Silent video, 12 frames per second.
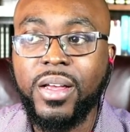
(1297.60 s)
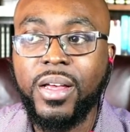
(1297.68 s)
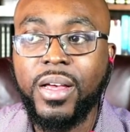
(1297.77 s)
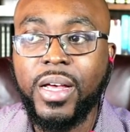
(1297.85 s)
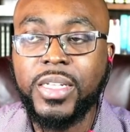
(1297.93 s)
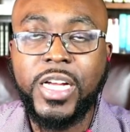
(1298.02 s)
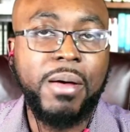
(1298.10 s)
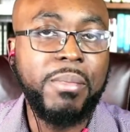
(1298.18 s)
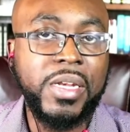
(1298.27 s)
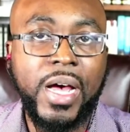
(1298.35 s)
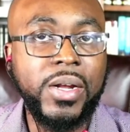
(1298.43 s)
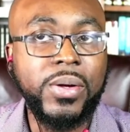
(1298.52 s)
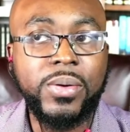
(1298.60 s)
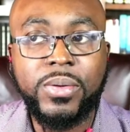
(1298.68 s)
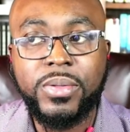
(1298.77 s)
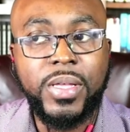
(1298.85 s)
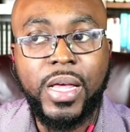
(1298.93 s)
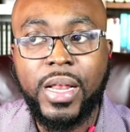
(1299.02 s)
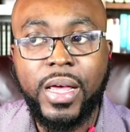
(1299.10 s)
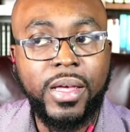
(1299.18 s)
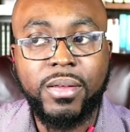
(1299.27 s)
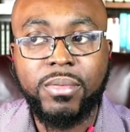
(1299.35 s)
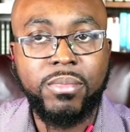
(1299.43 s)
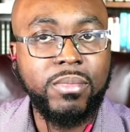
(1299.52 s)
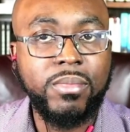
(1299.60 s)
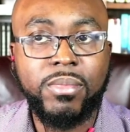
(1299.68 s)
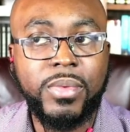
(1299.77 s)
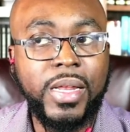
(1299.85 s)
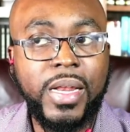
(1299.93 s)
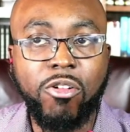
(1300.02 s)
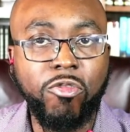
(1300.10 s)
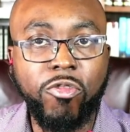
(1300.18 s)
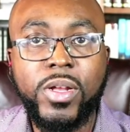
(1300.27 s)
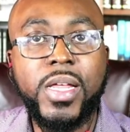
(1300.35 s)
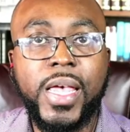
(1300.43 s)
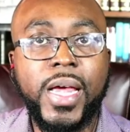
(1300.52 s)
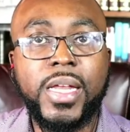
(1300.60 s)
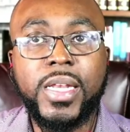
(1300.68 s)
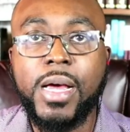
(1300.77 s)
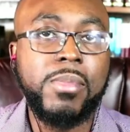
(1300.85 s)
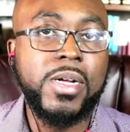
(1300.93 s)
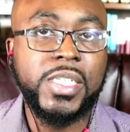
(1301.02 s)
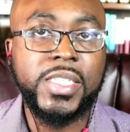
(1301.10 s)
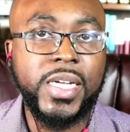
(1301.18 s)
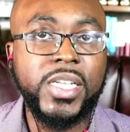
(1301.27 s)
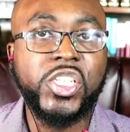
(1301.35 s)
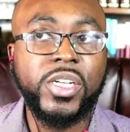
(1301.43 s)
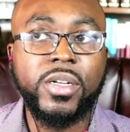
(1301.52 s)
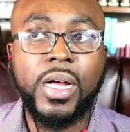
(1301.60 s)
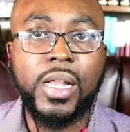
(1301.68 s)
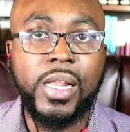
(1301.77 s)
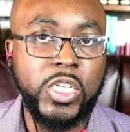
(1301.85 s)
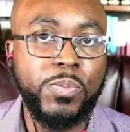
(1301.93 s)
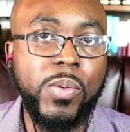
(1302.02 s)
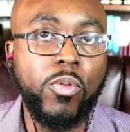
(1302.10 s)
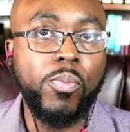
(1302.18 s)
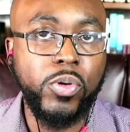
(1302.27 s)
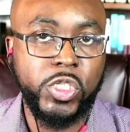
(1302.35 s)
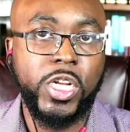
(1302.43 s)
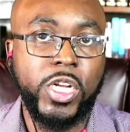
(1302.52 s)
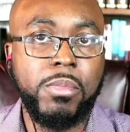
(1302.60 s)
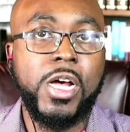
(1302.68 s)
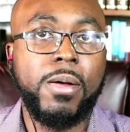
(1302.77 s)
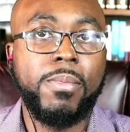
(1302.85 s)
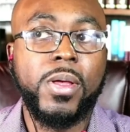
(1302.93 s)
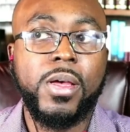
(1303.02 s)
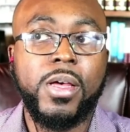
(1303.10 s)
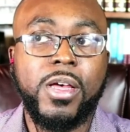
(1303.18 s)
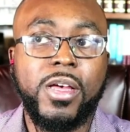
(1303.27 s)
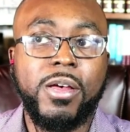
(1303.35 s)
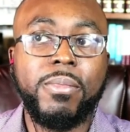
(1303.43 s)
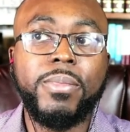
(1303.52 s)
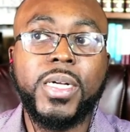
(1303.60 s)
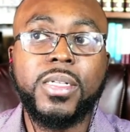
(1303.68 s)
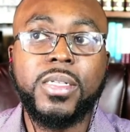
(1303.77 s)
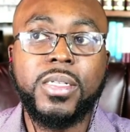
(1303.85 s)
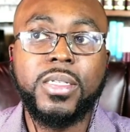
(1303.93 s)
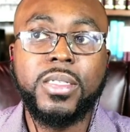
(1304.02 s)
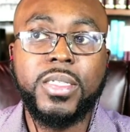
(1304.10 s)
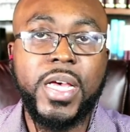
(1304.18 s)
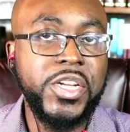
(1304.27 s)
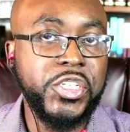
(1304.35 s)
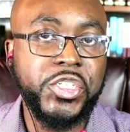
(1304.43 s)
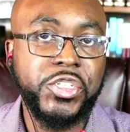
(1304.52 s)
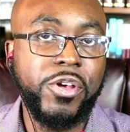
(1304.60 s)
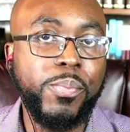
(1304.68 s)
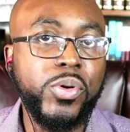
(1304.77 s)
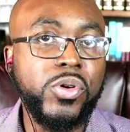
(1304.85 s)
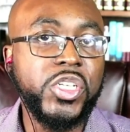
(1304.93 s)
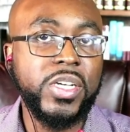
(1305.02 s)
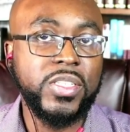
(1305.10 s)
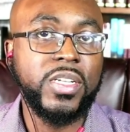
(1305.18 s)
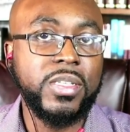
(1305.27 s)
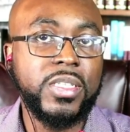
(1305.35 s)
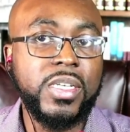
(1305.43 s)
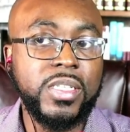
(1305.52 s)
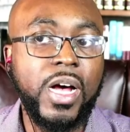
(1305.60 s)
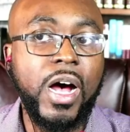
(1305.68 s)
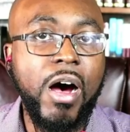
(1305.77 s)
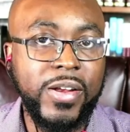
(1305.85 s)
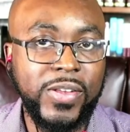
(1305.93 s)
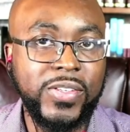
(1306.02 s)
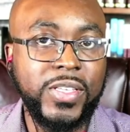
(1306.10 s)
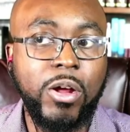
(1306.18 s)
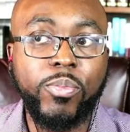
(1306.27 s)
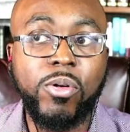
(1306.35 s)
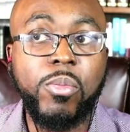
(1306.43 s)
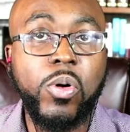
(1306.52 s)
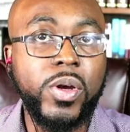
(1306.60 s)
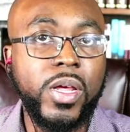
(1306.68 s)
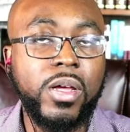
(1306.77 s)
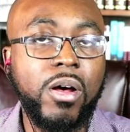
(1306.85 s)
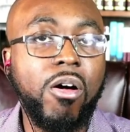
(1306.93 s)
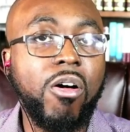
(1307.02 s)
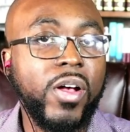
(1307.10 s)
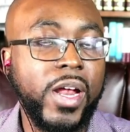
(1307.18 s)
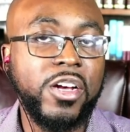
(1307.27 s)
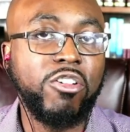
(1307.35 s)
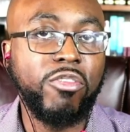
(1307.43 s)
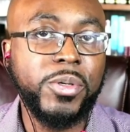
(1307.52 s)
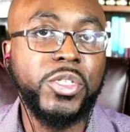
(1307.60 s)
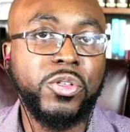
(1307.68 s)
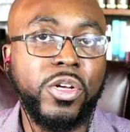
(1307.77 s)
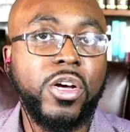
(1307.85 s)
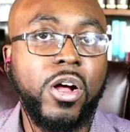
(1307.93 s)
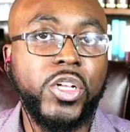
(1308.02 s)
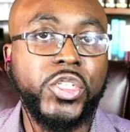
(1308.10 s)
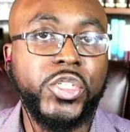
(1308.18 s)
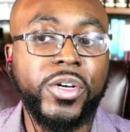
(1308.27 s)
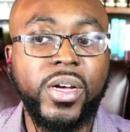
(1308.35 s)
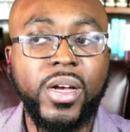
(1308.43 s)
and Tom MacDonald, they like, they're not really getting that much attention unless people push them up. But the industry pushes these artists that are promoting all kind of corruption to the culture